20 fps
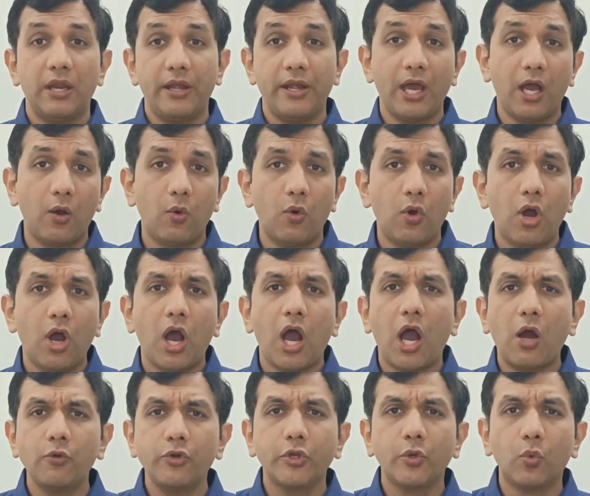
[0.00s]
Now,
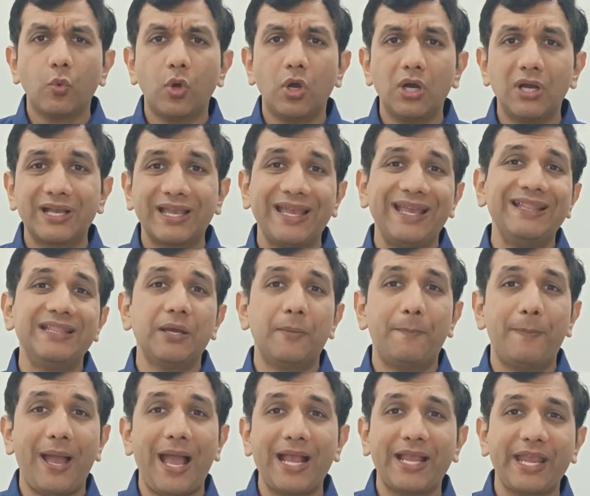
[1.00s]
how do you work in
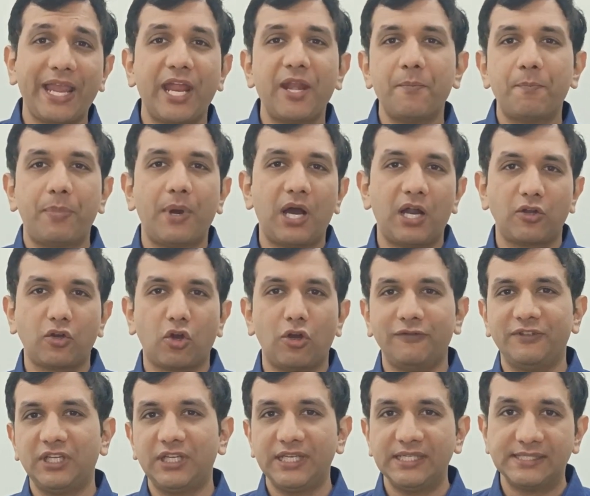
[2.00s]
the back-end part
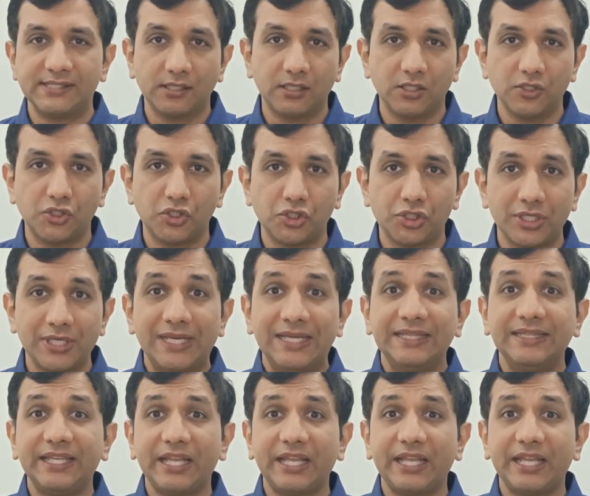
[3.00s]
of the research?